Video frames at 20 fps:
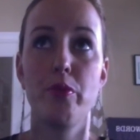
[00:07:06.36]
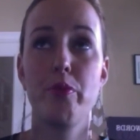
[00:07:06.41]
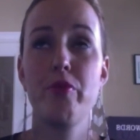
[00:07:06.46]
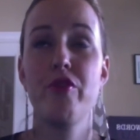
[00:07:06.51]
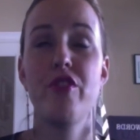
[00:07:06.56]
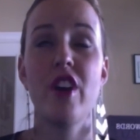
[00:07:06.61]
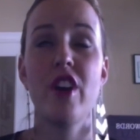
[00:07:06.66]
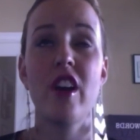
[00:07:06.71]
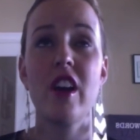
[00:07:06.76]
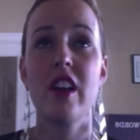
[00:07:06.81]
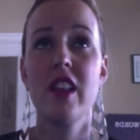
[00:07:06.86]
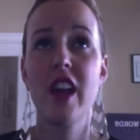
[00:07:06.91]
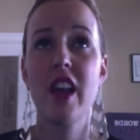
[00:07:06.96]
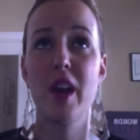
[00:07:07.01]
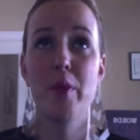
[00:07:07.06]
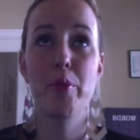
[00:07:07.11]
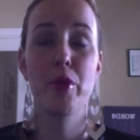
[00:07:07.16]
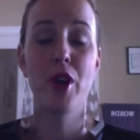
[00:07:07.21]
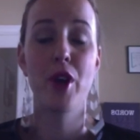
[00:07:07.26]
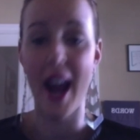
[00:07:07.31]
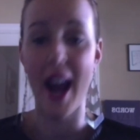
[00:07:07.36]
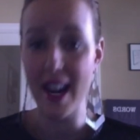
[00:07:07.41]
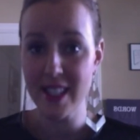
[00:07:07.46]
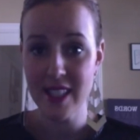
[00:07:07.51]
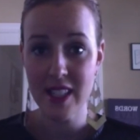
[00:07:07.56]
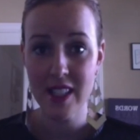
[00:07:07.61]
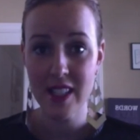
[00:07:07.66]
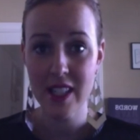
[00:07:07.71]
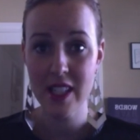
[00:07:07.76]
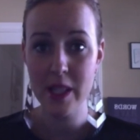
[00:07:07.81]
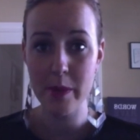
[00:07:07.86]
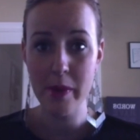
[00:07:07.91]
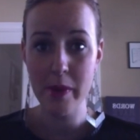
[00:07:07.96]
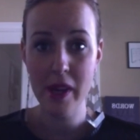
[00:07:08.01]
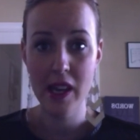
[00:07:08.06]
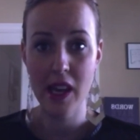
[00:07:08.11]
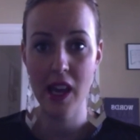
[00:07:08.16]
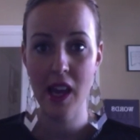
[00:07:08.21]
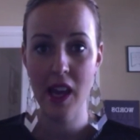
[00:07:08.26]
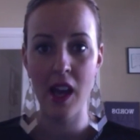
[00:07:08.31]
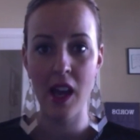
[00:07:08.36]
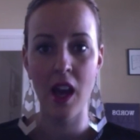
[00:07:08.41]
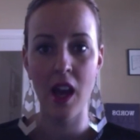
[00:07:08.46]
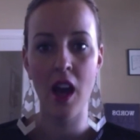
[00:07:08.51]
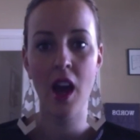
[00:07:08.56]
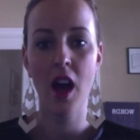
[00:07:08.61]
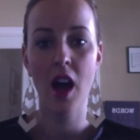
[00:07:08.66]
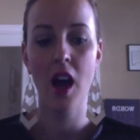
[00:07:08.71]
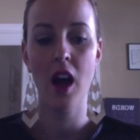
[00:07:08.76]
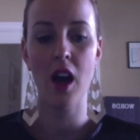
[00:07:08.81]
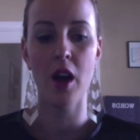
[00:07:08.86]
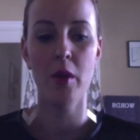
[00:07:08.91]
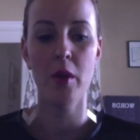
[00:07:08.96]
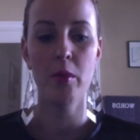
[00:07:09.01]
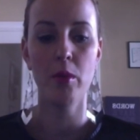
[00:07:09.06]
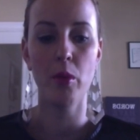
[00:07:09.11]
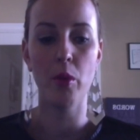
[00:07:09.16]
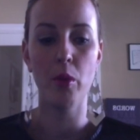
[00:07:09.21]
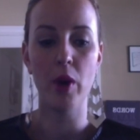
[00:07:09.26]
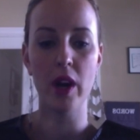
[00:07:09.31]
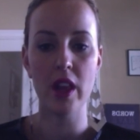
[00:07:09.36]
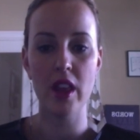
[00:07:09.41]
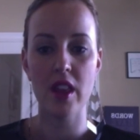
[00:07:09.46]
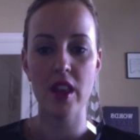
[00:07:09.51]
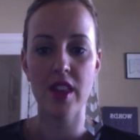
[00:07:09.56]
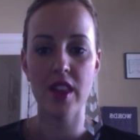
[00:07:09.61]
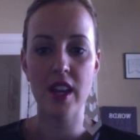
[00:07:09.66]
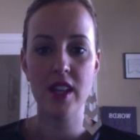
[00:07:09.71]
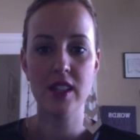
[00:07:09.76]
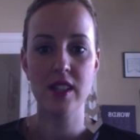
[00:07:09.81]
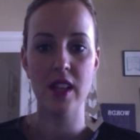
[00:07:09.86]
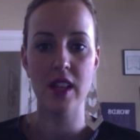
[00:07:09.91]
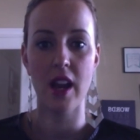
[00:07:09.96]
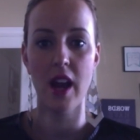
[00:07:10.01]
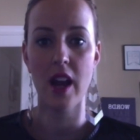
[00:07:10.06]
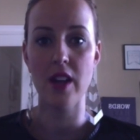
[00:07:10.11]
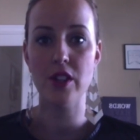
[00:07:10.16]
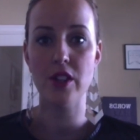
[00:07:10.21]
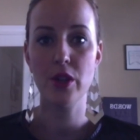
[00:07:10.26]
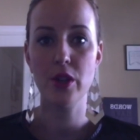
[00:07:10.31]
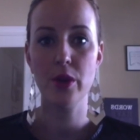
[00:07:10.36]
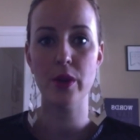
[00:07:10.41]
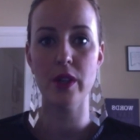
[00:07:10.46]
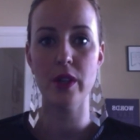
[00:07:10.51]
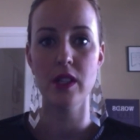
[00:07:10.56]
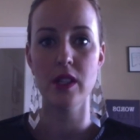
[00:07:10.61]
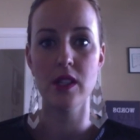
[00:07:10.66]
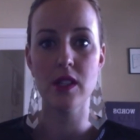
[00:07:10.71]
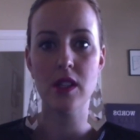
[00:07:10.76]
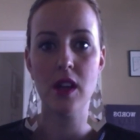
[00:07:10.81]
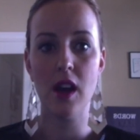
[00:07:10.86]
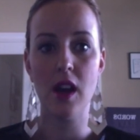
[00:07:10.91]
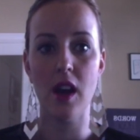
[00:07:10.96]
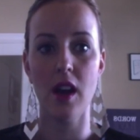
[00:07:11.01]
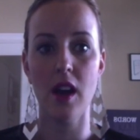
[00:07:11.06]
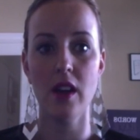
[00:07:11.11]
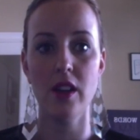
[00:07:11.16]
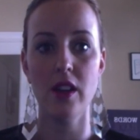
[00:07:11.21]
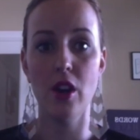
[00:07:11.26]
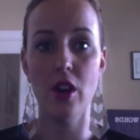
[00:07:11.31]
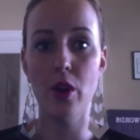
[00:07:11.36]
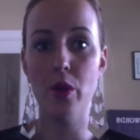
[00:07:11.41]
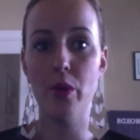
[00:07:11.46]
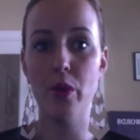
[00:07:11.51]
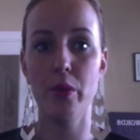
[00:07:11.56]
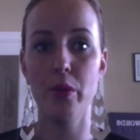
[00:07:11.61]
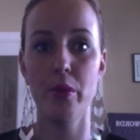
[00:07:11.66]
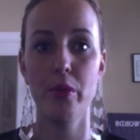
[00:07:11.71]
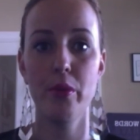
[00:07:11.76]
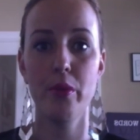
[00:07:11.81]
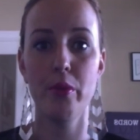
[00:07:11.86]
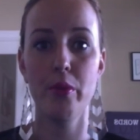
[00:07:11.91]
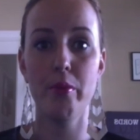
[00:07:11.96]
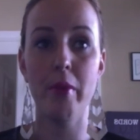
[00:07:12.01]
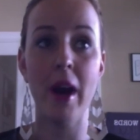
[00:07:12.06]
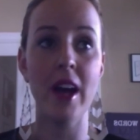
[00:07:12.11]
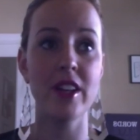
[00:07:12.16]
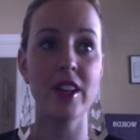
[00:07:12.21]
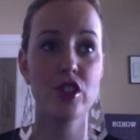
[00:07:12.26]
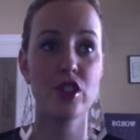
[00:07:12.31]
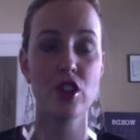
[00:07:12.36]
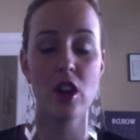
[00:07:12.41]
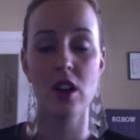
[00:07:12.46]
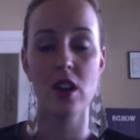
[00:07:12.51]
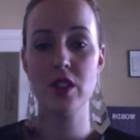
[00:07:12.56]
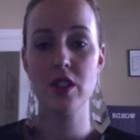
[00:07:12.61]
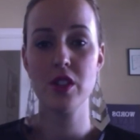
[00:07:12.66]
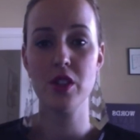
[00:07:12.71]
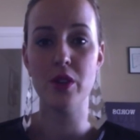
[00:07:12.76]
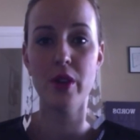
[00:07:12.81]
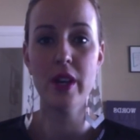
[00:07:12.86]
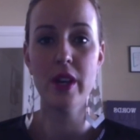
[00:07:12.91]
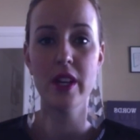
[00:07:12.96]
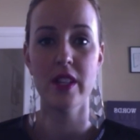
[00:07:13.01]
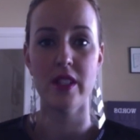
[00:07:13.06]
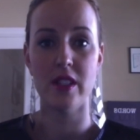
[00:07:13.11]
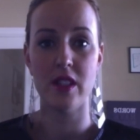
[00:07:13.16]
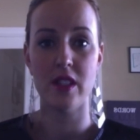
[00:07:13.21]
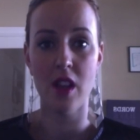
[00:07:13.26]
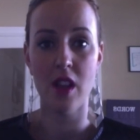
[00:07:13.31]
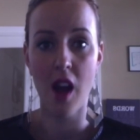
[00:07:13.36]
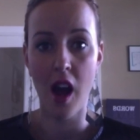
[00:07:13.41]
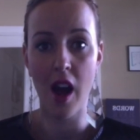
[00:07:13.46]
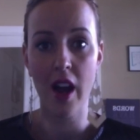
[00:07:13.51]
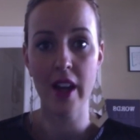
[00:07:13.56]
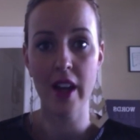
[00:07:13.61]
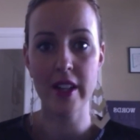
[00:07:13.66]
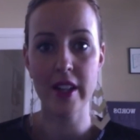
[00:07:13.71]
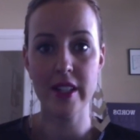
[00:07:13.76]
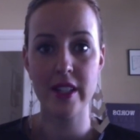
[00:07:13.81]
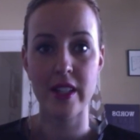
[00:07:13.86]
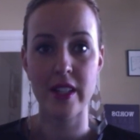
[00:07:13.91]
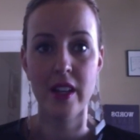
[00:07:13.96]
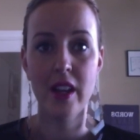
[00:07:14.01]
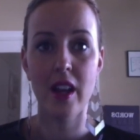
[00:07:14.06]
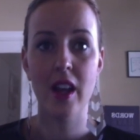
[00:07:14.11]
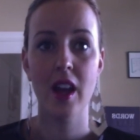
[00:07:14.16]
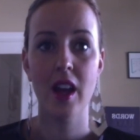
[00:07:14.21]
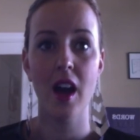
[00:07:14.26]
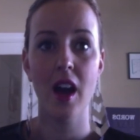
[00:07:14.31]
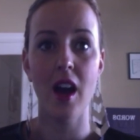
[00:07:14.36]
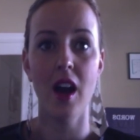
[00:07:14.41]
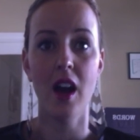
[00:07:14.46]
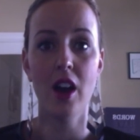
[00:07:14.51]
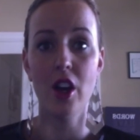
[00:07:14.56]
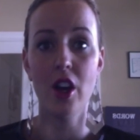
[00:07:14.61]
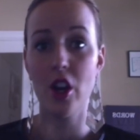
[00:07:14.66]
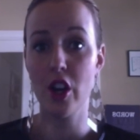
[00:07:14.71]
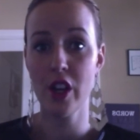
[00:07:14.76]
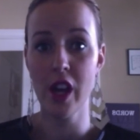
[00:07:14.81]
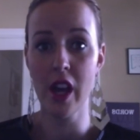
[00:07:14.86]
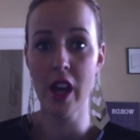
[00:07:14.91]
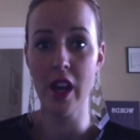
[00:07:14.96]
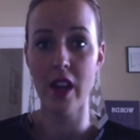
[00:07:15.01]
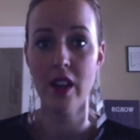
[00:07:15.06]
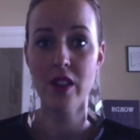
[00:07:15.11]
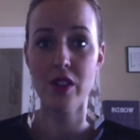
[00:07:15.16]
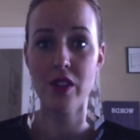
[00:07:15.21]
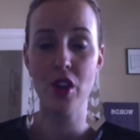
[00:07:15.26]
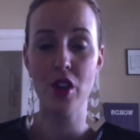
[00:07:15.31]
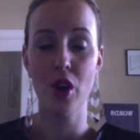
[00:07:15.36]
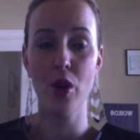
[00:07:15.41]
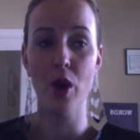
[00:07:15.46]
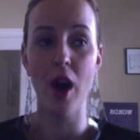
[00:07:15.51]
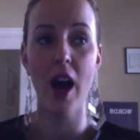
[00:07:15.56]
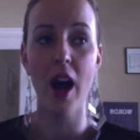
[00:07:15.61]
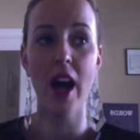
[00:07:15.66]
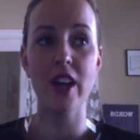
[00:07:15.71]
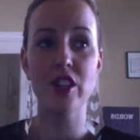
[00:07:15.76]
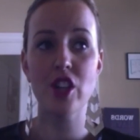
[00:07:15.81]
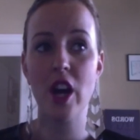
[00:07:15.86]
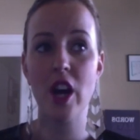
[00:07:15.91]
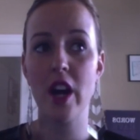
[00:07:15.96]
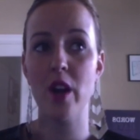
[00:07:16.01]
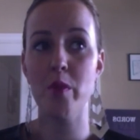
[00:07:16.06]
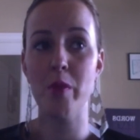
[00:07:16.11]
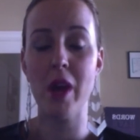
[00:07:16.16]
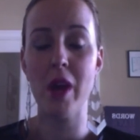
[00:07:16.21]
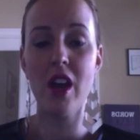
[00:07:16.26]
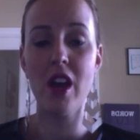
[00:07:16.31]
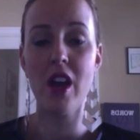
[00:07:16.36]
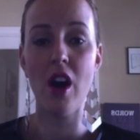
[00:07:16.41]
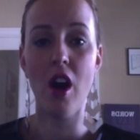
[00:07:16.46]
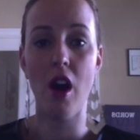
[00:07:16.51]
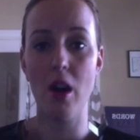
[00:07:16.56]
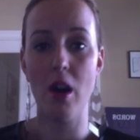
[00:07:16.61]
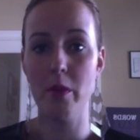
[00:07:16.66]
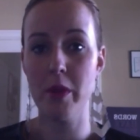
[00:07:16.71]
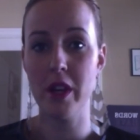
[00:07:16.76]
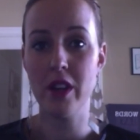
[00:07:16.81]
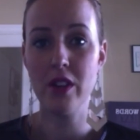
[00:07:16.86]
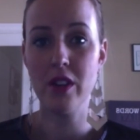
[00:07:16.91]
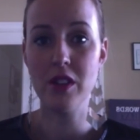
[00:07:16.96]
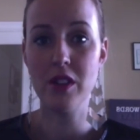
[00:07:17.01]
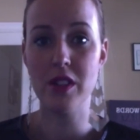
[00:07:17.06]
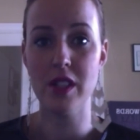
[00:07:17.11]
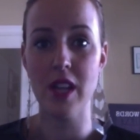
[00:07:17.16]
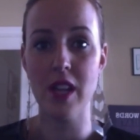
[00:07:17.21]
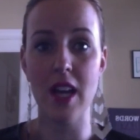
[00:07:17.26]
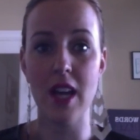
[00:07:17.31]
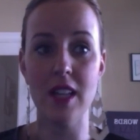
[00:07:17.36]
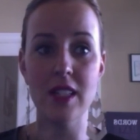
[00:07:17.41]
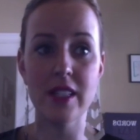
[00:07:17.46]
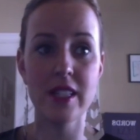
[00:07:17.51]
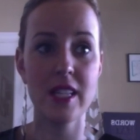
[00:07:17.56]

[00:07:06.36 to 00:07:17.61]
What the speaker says: very practically speaking, one of the things that I do is, you know, my strong suit is not cooking. So I try to make our meals as